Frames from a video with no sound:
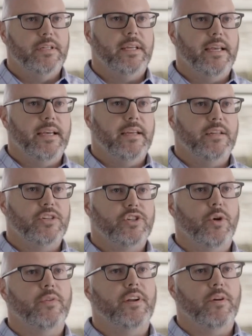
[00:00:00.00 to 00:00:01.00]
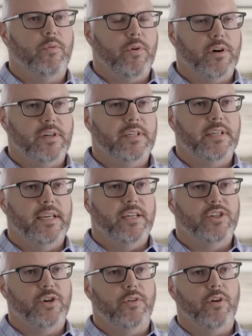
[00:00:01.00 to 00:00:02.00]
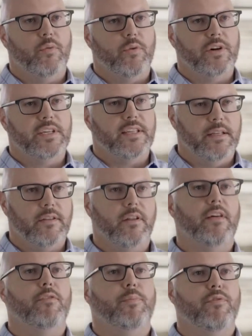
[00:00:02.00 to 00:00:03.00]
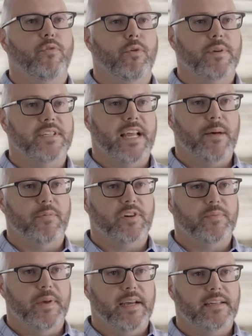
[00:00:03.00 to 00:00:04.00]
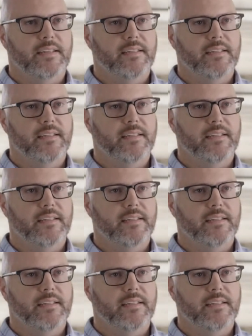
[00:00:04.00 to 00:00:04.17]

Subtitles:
and show that it worked and show that it worked at the level of performance that Apple expected.